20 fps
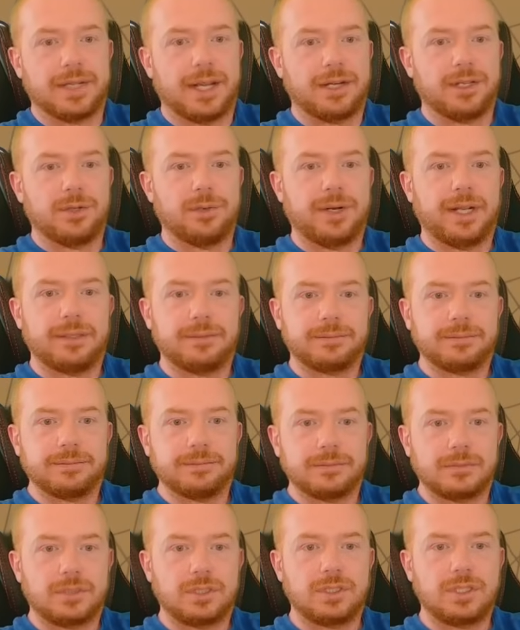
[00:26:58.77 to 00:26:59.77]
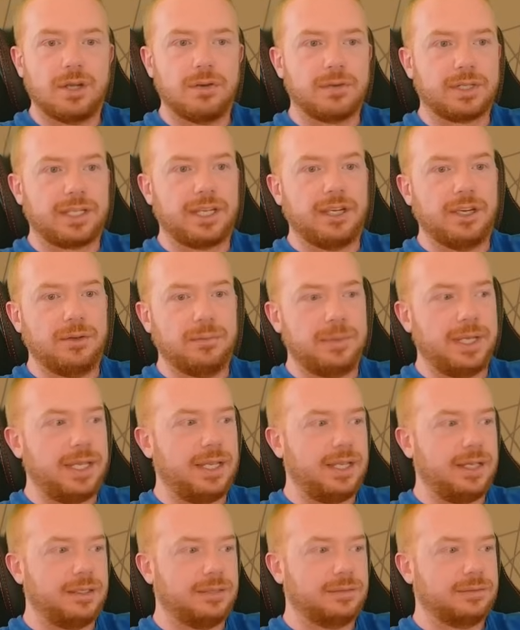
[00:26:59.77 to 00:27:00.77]
he's not doing it. Don't kill
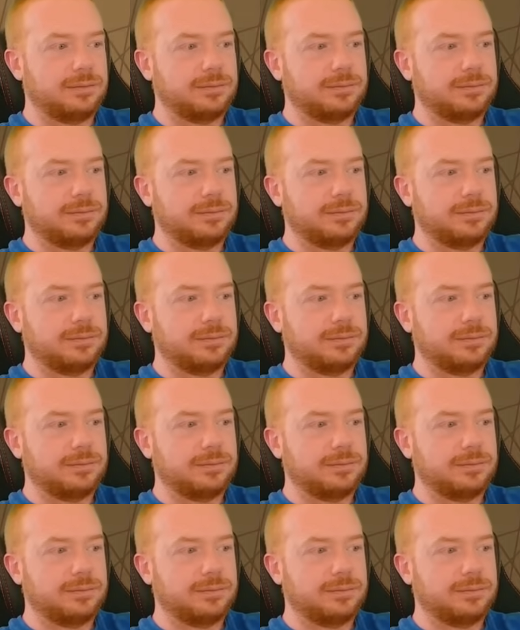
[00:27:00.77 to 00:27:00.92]
me.